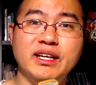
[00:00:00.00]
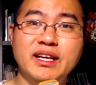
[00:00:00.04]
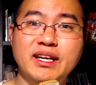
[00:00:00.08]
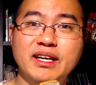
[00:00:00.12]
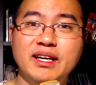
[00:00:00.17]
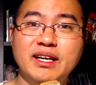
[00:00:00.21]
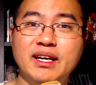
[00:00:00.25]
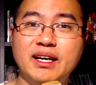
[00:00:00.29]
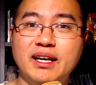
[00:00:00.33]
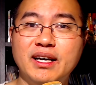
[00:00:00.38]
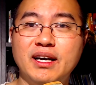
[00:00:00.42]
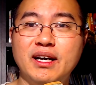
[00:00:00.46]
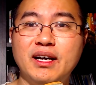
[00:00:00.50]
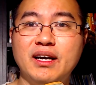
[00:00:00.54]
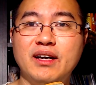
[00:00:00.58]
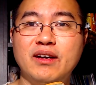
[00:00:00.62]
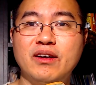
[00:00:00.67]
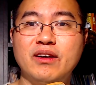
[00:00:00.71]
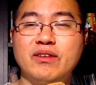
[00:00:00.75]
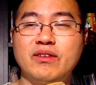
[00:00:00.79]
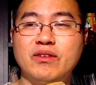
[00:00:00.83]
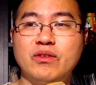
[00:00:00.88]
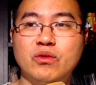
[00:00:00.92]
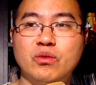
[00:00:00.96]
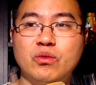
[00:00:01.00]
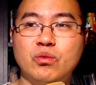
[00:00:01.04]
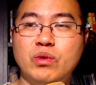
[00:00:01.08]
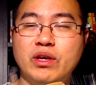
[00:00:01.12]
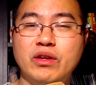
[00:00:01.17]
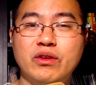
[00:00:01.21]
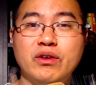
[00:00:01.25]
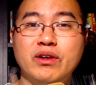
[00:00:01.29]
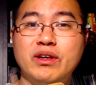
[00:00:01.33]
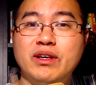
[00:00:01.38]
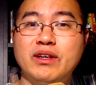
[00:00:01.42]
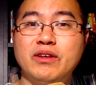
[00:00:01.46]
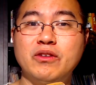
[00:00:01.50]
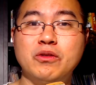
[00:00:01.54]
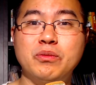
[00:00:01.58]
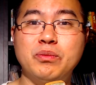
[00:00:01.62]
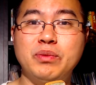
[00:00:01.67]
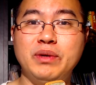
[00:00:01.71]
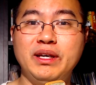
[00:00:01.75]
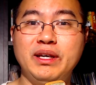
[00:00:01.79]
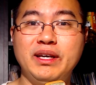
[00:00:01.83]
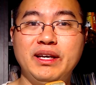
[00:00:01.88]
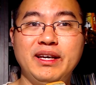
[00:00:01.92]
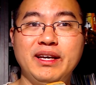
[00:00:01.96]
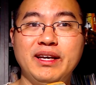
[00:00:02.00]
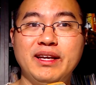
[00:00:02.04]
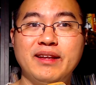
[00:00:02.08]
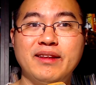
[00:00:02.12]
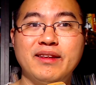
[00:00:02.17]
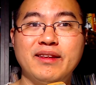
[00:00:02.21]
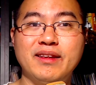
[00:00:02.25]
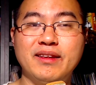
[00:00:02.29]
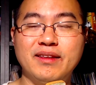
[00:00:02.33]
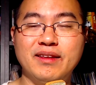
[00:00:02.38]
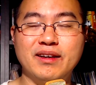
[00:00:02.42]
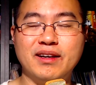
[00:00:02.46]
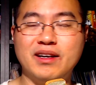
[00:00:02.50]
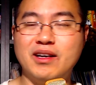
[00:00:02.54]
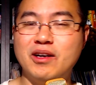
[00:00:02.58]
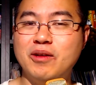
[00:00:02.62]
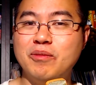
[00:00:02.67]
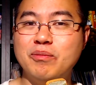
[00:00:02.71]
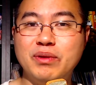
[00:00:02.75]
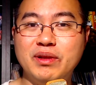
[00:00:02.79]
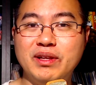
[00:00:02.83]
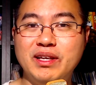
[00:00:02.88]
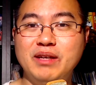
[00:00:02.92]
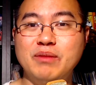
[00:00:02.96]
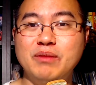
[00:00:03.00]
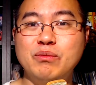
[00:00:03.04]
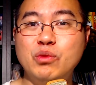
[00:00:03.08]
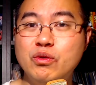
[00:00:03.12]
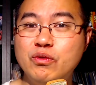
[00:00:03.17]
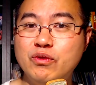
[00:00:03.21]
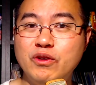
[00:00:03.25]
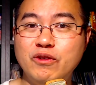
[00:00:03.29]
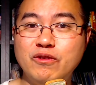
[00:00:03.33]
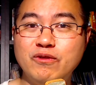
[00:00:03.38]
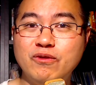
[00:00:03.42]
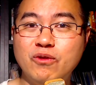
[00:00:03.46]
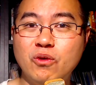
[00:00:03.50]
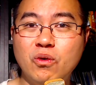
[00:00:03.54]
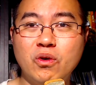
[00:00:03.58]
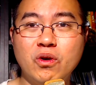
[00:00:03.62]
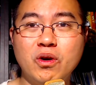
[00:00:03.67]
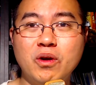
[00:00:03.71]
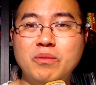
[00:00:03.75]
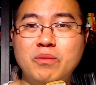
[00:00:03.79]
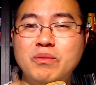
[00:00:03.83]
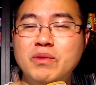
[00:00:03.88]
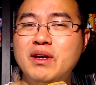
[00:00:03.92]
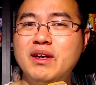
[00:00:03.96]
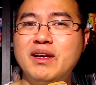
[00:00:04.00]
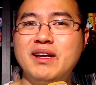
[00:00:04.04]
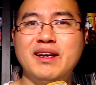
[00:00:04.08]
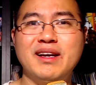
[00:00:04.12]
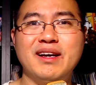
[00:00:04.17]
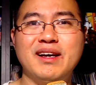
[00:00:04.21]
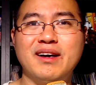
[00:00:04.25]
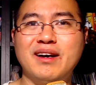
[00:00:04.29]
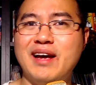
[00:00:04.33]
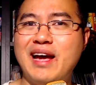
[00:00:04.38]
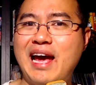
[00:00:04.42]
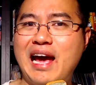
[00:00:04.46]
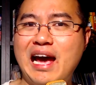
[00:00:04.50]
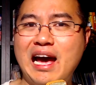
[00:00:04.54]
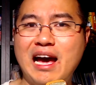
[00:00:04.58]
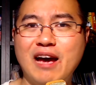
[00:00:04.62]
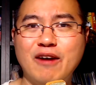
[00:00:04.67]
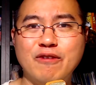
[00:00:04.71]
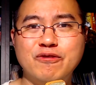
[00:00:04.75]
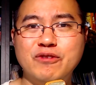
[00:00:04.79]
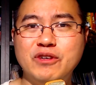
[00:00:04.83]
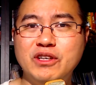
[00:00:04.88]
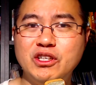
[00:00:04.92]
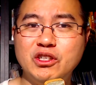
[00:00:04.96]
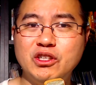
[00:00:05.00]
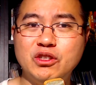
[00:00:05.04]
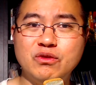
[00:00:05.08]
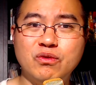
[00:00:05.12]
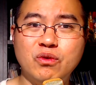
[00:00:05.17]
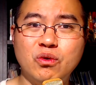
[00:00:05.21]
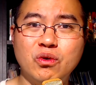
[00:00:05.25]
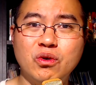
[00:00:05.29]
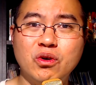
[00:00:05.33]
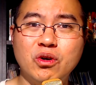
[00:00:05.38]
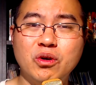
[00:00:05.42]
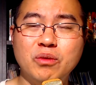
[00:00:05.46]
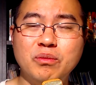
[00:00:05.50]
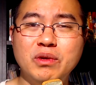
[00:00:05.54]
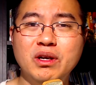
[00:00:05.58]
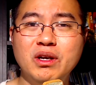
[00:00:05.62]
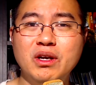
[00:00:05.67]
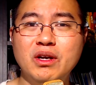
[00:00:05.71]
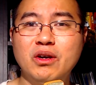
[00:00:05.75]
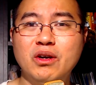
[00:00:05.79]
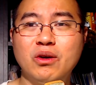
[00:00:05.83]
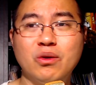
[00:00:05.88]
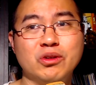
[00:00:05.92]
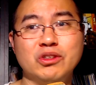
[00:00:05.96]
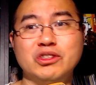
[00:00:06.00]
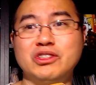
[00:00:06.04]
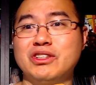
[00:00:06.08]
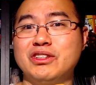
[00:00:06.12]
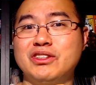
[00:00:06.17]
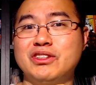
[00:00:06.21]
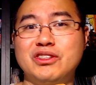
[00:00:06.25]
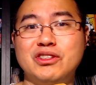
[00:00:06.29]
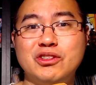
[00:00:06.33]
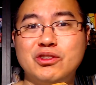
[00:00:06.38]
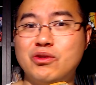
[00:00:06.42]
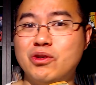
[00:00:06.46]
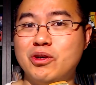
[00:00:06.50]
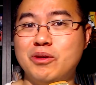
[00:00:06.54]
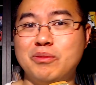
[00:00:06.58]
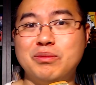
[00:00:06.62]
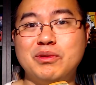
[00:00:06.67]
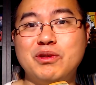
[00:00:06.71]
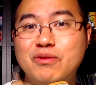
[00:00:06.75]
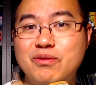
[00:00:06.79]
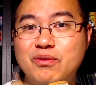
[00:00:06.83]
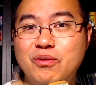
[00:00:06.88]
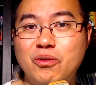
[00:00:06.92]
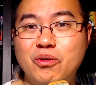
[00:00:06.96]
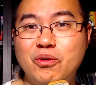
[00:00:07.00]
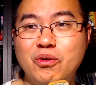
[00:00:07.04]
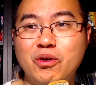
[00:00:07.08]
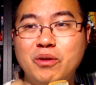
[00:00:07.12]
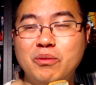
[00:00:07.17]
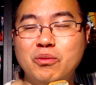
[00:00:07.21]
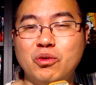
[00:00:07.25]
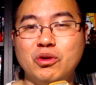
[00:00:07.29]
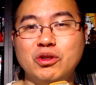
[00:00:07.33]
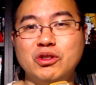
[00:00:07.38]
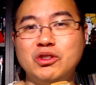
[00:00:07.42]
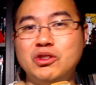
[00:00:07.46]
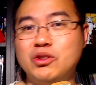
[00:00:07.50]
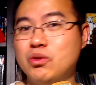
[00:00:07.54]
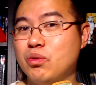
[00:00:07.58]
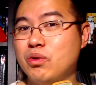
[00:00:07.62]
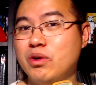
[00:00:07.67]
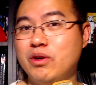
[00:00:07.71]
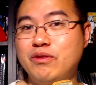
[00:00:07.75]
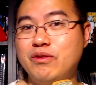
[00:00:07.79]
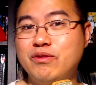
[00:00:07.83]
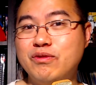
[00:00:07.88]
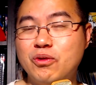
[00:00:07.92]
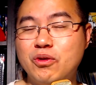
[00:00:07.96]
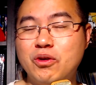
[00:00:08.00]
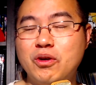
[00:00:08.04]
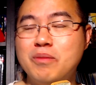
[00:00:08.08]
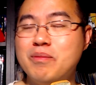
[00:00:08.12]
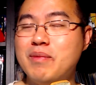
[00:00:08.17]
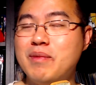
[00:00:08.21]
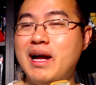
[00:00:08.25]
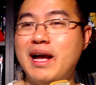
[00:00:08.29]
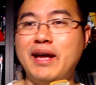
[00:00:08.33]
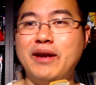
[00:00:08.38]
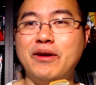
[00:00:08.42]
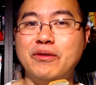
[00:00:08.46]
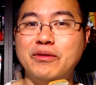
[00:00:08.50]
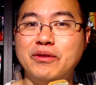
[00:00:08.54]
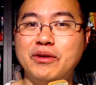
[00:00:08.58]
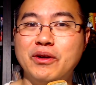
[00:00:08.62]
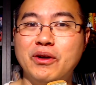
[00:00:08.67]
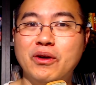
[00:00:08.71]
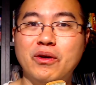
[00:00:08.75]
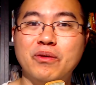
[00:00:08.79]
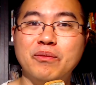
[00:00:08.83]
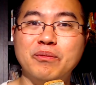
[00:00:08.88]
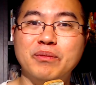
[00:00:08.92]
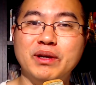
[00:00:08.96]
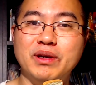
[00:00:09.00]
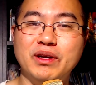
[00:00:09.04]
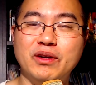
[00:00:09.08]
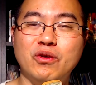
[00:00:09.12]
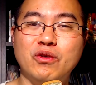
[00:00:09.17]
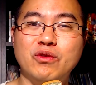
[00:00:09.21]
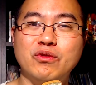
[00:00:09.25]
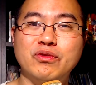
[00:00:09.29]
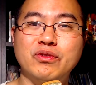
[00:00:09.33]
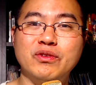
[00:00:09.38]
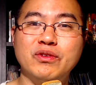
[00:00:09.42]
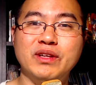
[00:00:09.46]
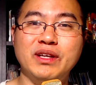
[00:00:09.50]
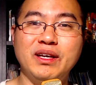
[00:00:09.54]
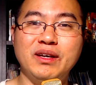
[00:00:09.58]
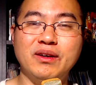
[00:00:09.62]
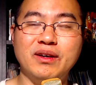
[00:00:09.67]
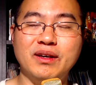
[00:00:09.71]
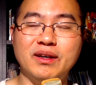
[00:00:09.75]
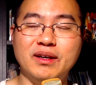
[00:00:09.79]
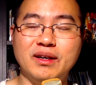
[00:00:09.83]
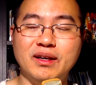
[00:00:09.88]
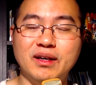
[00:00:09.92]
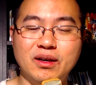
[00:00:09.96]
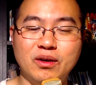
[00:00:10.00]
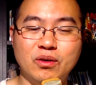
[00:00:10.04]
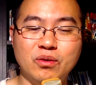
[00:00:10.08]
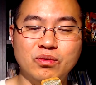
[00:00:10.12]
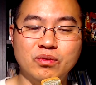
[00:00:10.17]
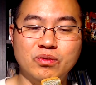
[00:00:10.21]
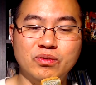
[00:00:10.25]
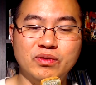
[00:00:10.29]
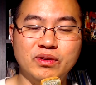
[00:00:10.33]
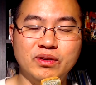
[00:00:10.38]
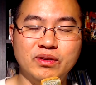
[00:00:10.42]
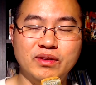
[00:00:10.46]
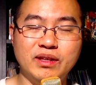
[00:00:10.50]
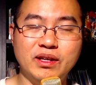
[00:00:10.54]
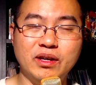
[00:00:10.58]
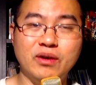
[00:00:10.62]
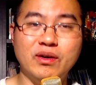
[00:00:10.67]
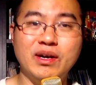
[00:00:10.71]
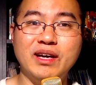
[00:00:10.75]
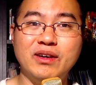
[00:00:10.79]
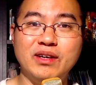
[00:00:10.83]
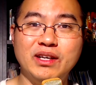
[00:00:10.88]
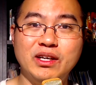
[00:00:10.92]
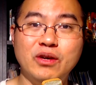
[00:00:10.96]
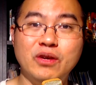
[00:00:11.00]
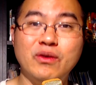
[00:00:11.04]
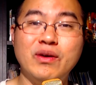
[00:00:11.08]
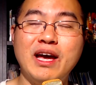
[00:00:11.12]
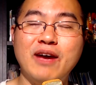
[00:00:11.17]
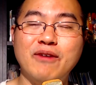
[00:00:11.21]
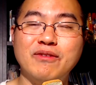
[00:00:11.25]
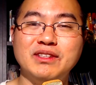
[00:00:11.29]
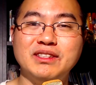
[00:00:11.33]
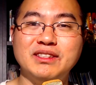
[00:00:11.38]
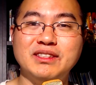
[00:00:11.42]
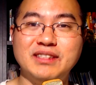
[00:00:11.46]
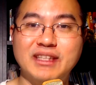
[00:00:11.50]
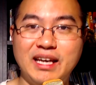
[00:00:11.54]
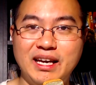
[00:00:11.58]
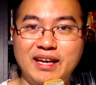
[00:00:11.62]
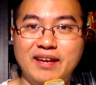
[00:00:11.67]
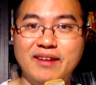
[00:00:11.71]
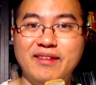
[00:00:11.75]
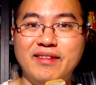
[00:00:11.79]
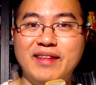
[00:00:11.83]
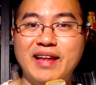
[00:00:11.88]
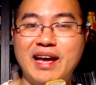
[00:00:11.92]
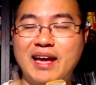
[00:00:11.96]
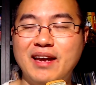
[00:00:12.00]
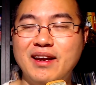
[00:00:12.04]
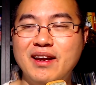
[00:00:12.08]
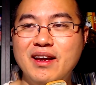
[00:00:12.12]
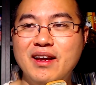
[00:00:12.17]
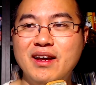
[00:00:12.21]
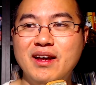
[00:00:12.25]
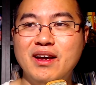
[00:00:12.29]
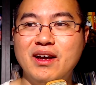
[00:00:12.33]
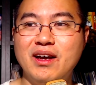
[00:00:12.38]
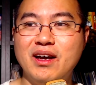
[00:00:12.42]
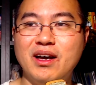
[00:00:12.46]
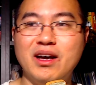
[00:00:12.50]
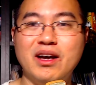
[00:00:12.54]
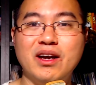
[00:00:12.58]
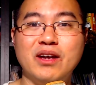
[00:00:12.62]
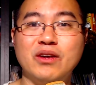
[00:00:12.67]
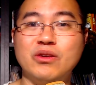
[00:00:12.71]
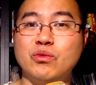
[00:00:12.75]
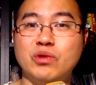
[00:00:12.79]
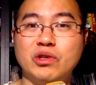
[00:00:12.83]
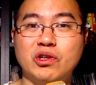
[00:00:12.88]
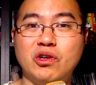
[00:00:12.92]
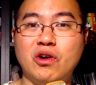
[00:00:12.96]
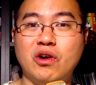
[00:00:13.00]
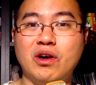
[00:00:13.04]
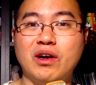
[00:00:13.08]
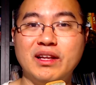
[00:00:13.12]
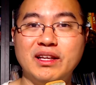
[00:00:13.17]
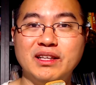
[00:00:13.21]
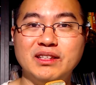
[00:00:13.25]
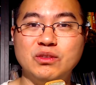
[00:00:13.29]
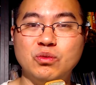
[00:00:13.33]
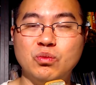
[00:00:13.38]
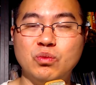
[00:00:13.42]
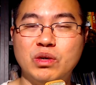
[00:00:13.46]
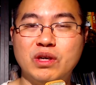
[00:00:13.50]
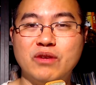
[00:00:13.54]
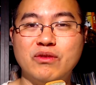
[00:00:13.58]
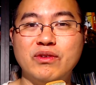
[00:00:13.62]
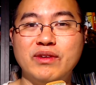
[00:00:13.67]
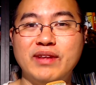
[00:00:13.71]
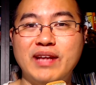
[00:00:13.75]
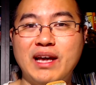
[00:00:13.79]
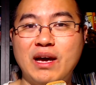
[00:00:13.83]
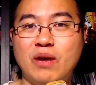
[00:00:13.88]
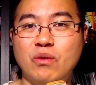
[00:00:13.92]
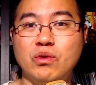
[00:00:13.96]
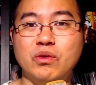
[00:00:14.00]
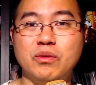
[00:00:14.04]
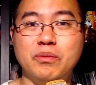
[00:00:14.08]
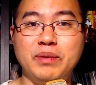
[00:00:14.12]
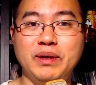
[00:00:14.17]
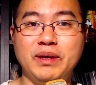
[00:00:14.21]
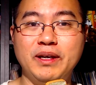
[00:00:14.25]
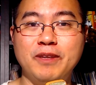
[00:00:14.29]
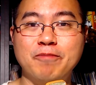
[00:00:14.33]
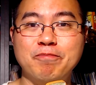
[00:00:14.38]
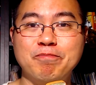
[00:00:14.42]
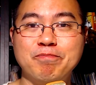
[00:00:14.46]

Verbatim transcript: Uh, whether it will be in the complete movie form, uh, half finished form, or just script form or story form, I don't know. But hopefully, uh, they'll he'll have a say in that, uh, regardless, whatever that will be.